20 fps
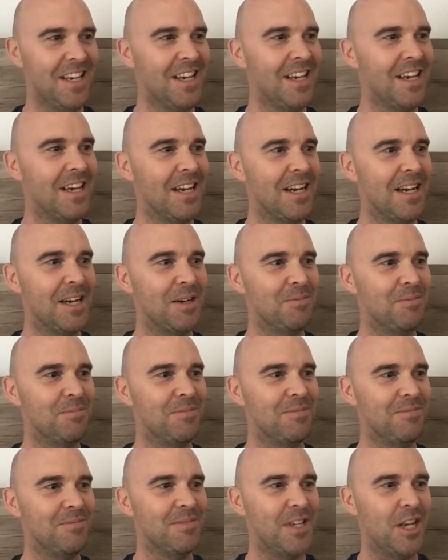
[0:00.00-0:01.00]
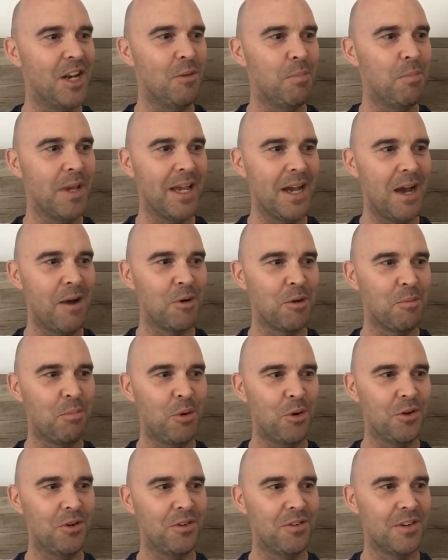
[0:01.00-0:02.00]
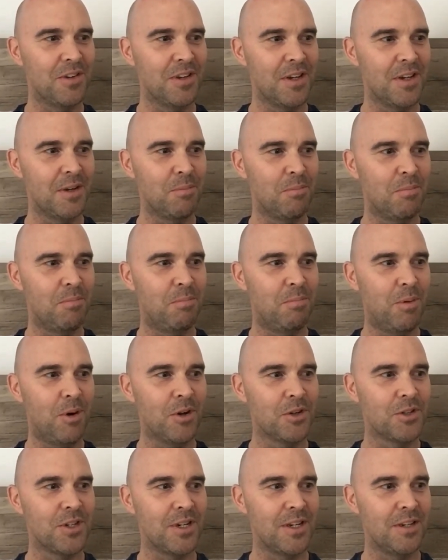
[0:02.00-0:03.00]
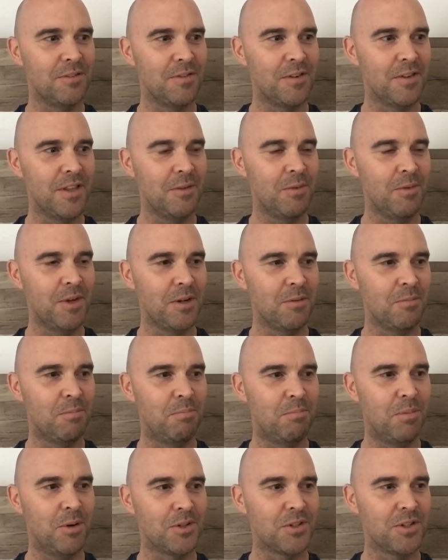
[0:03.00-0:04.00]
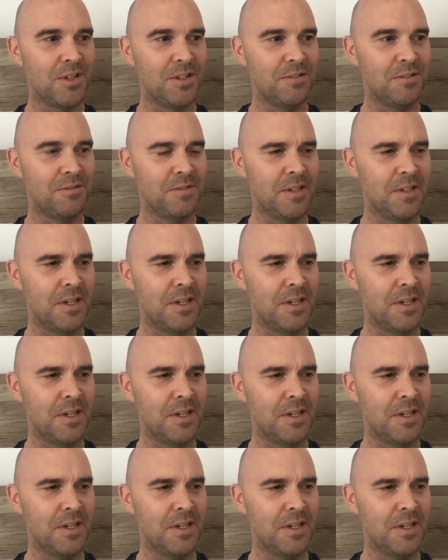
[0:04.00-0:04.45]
Being able to put a bottle of, I think we had a bottle of